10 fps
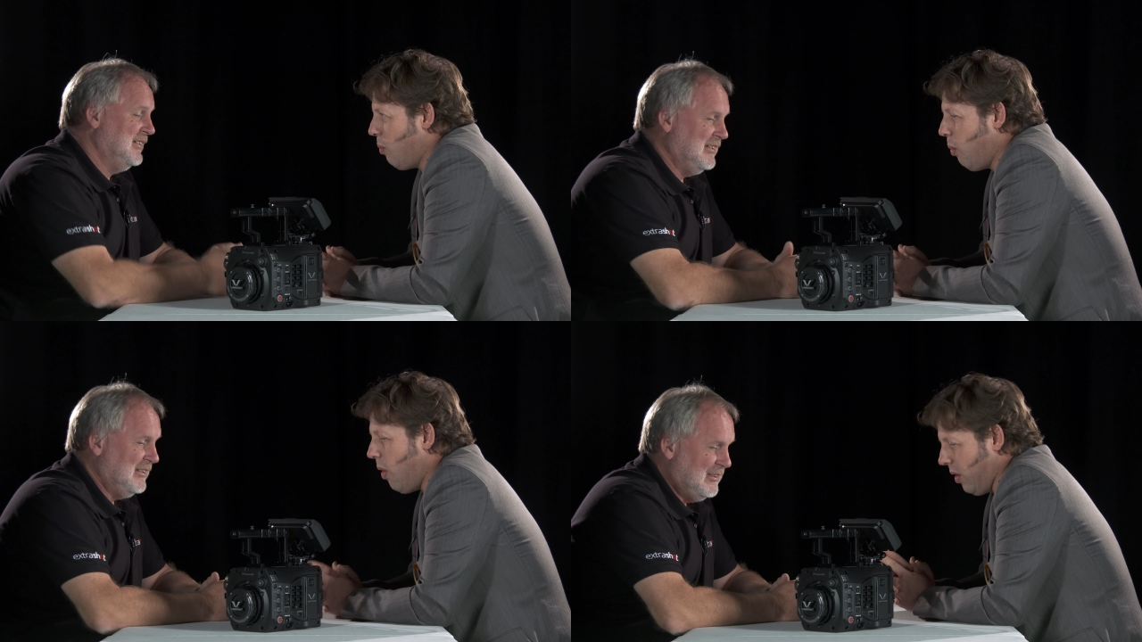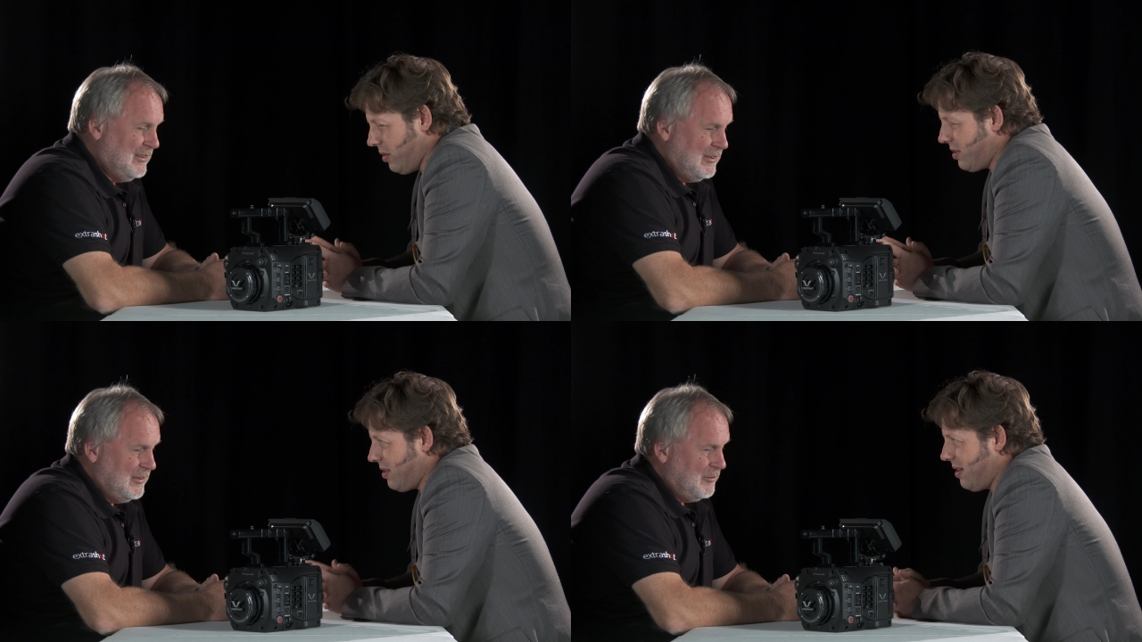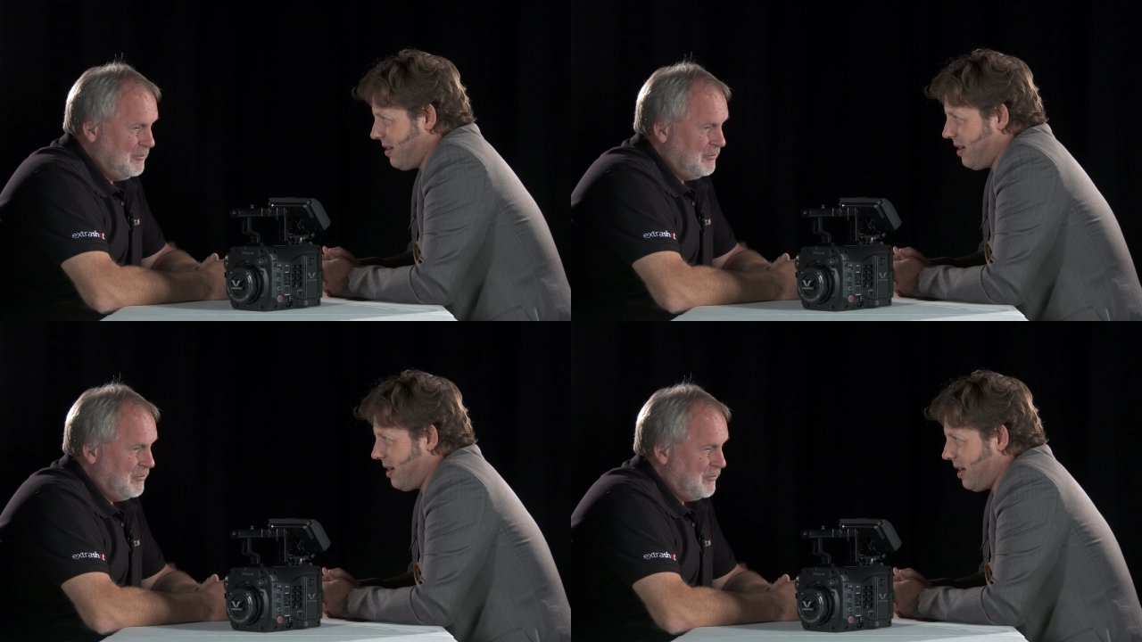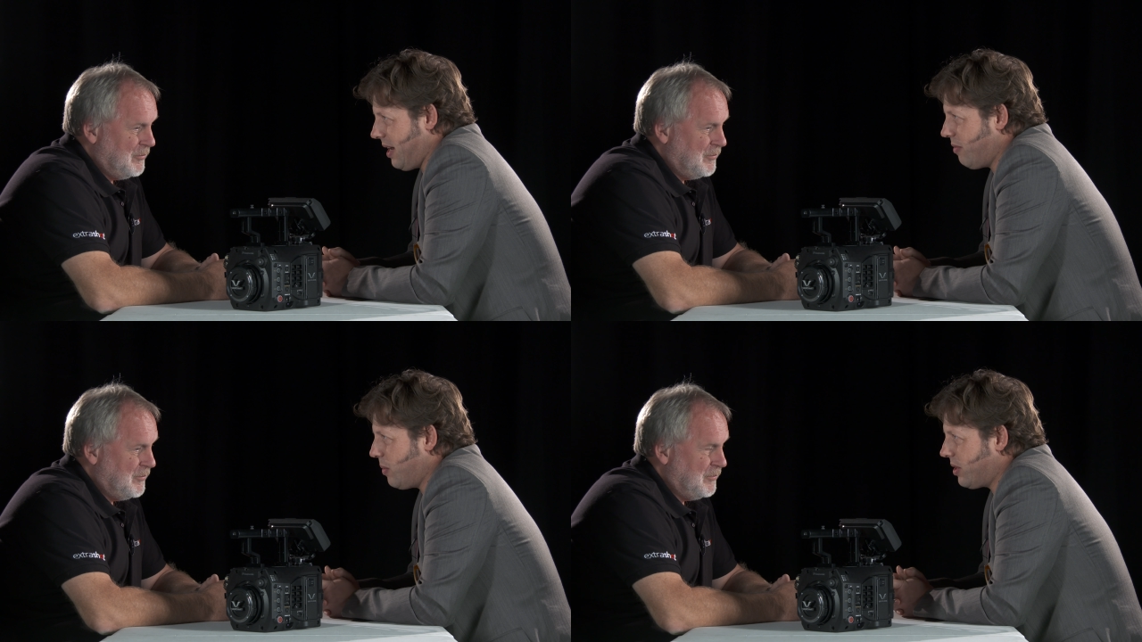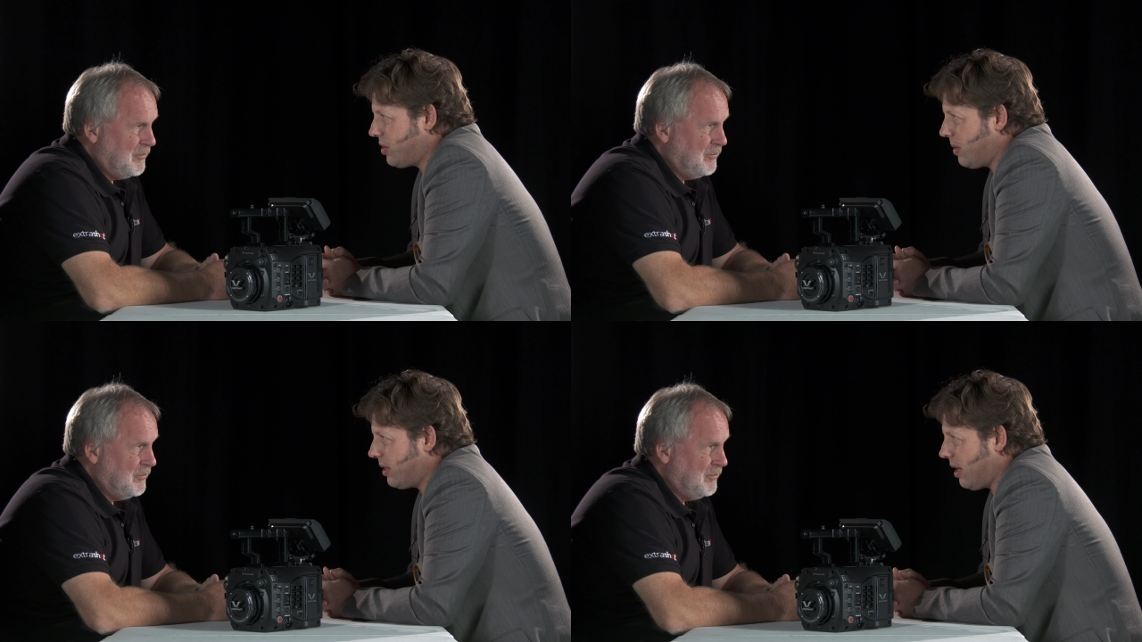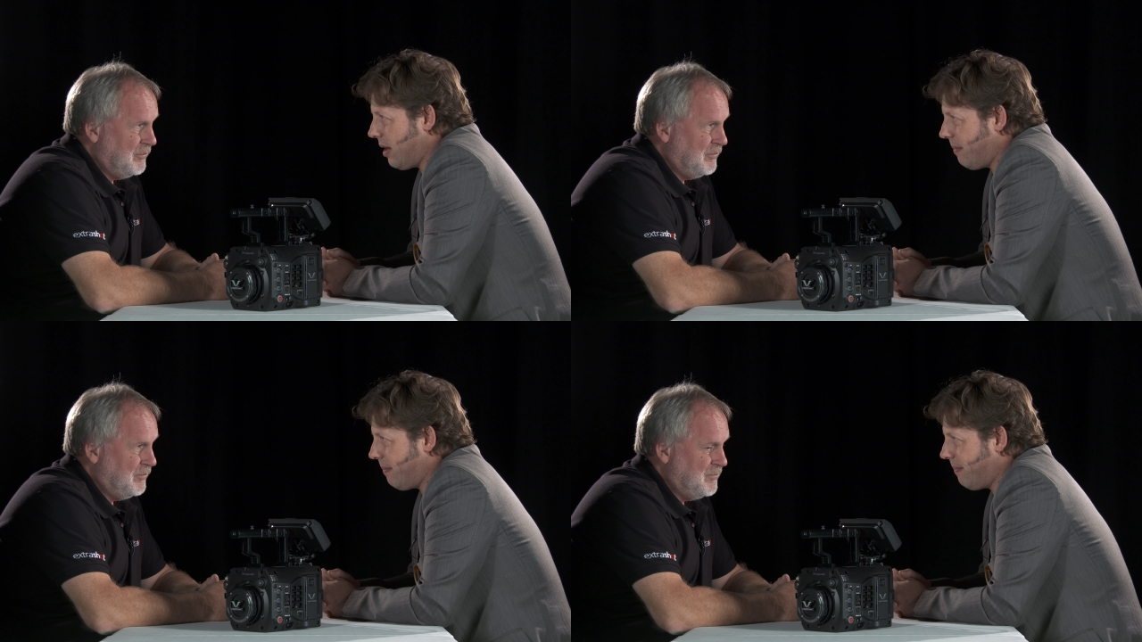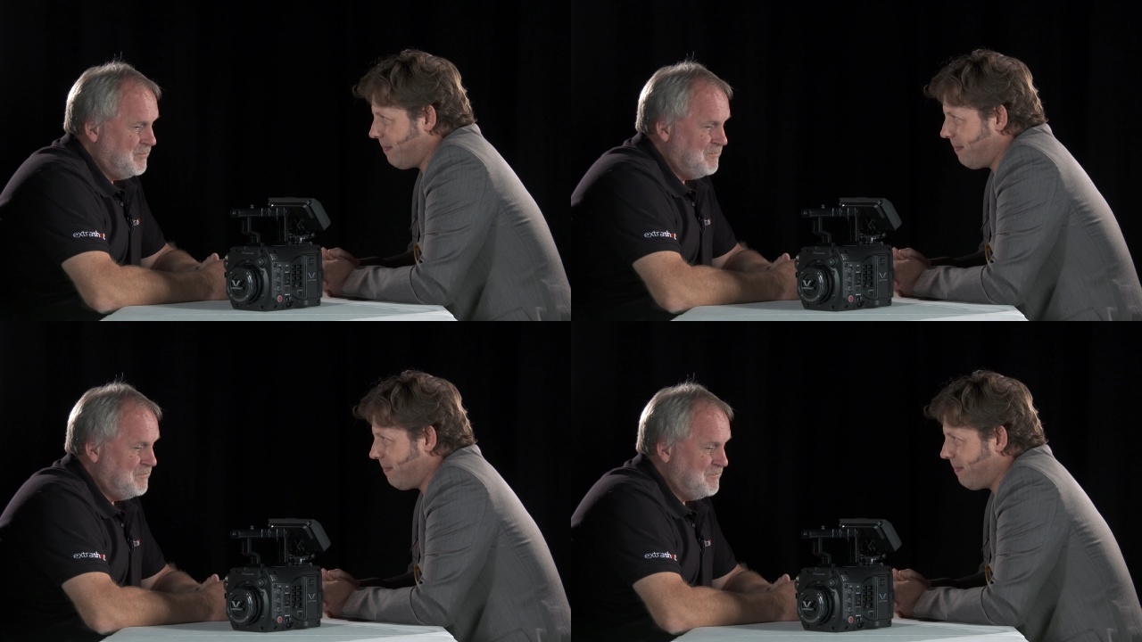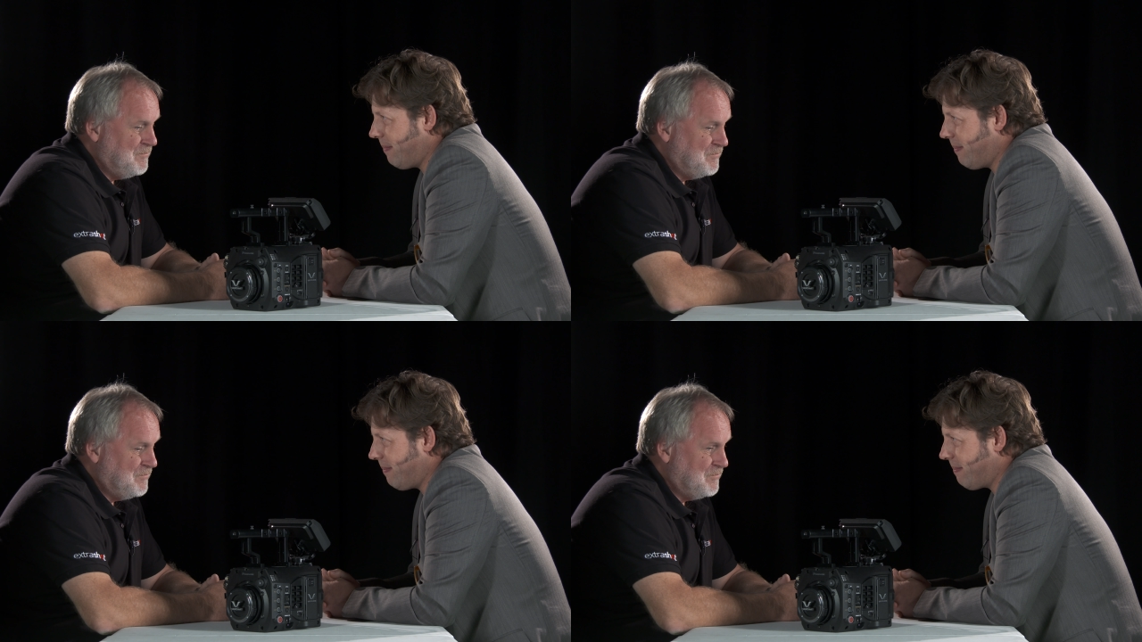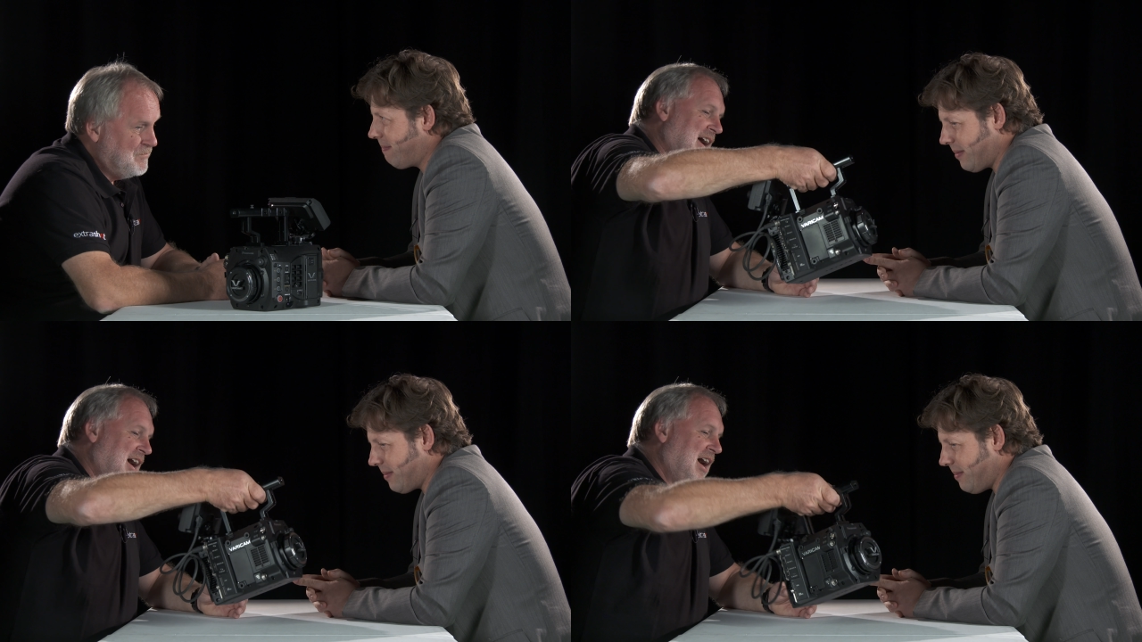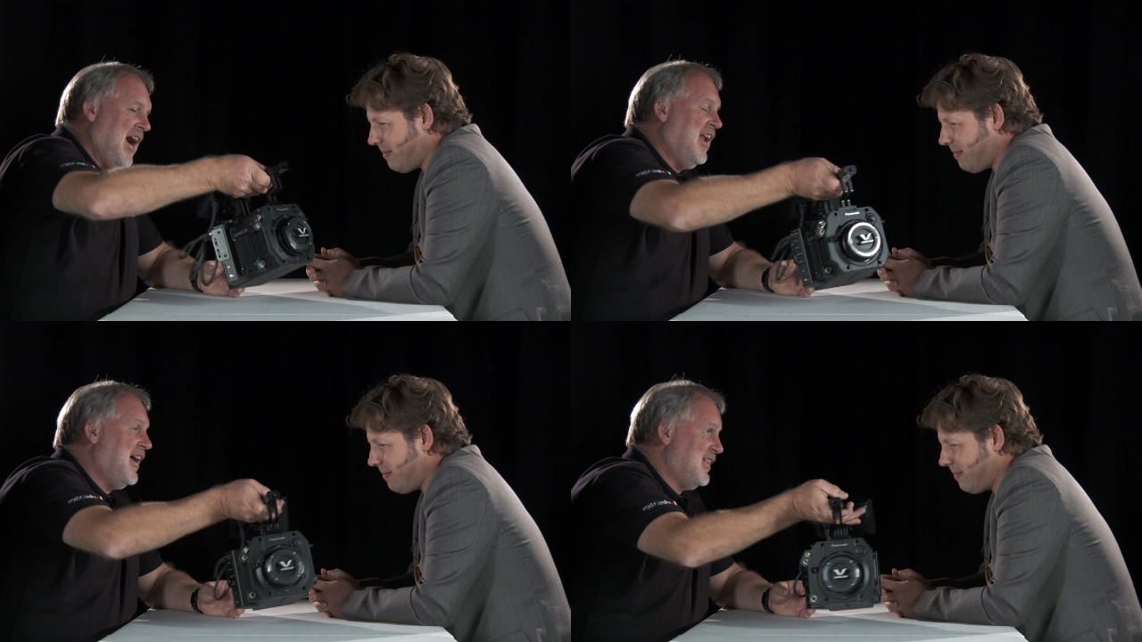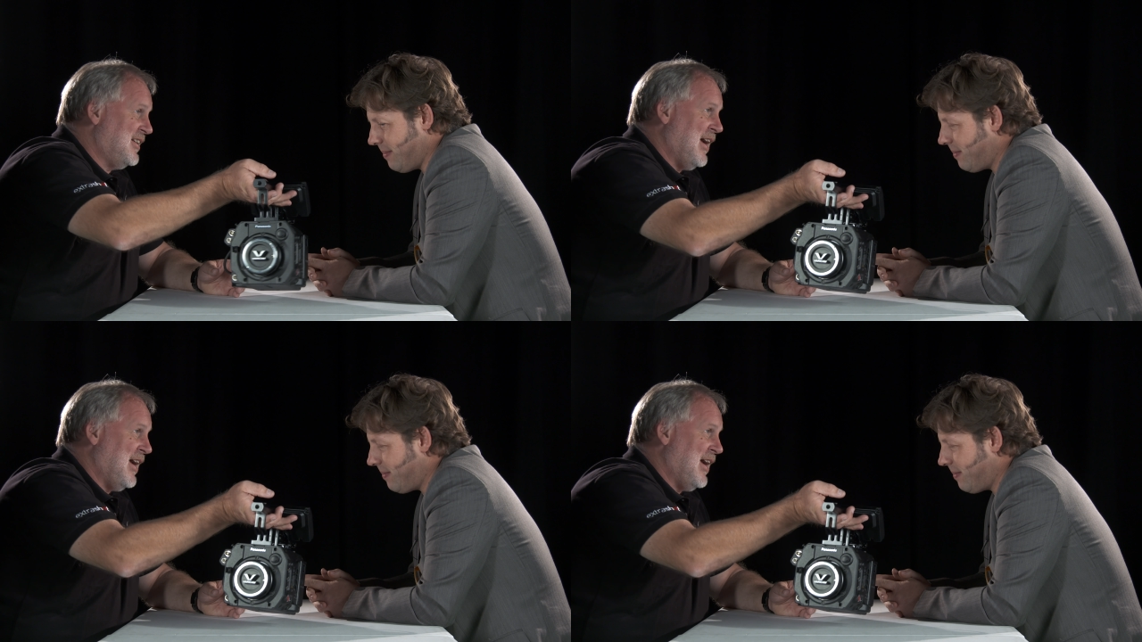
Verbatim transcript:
Speaker 1: What if we could shrink that? Mm. I like the